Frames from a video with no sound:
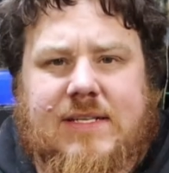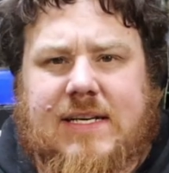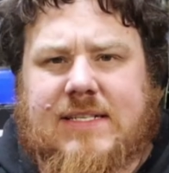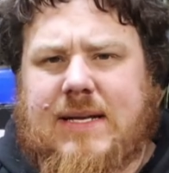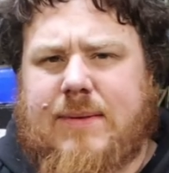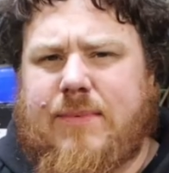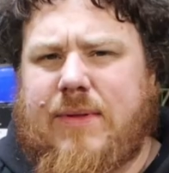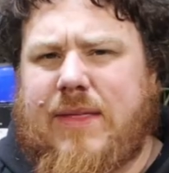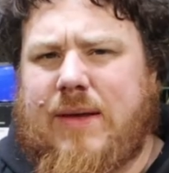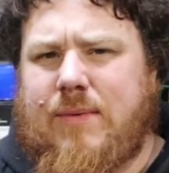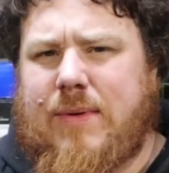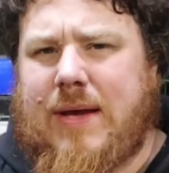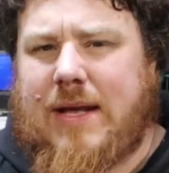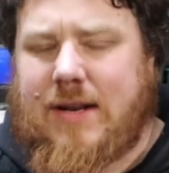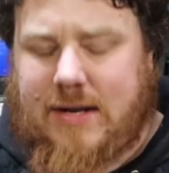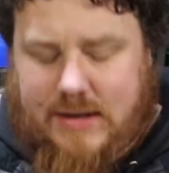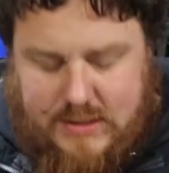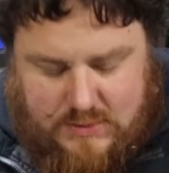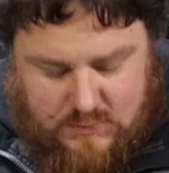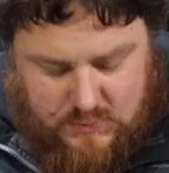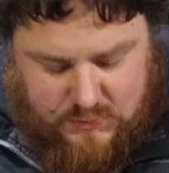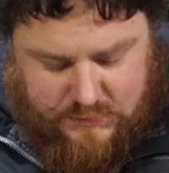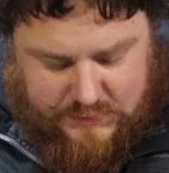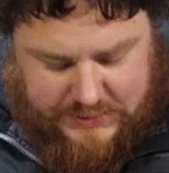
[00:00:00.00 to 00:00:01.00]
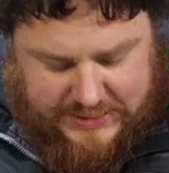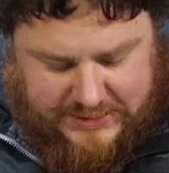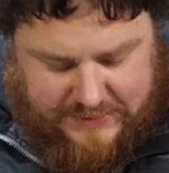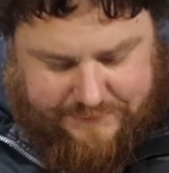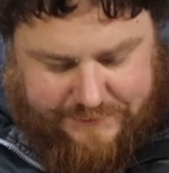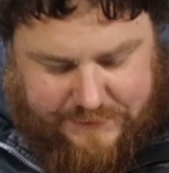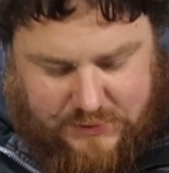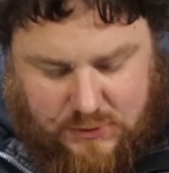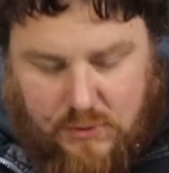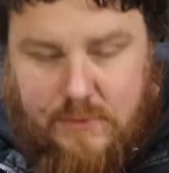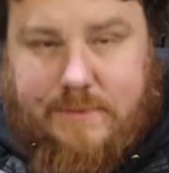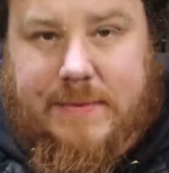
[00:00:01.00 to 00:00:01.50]
next up, I think we had our air
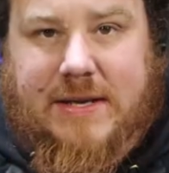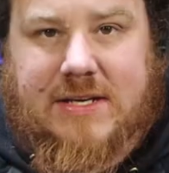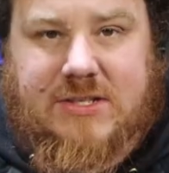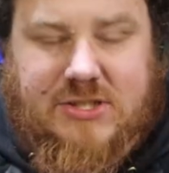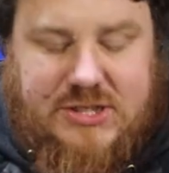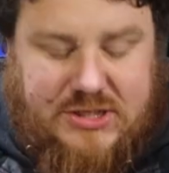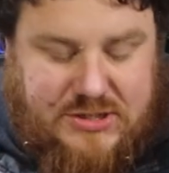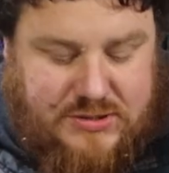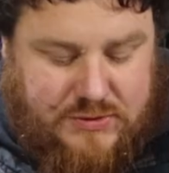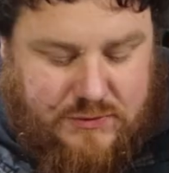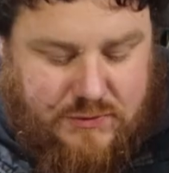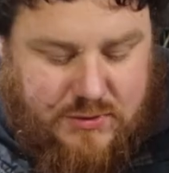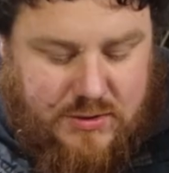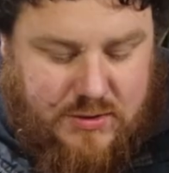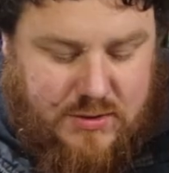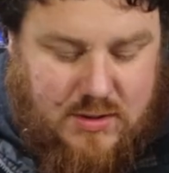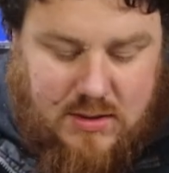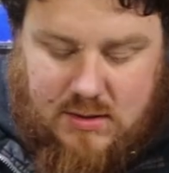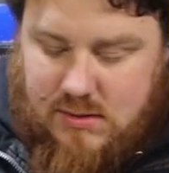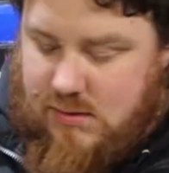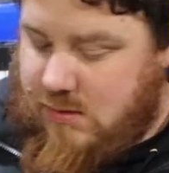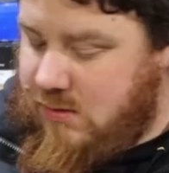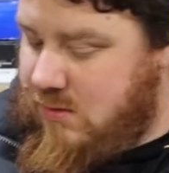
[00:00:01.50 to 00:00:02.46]
fuel mixture screw.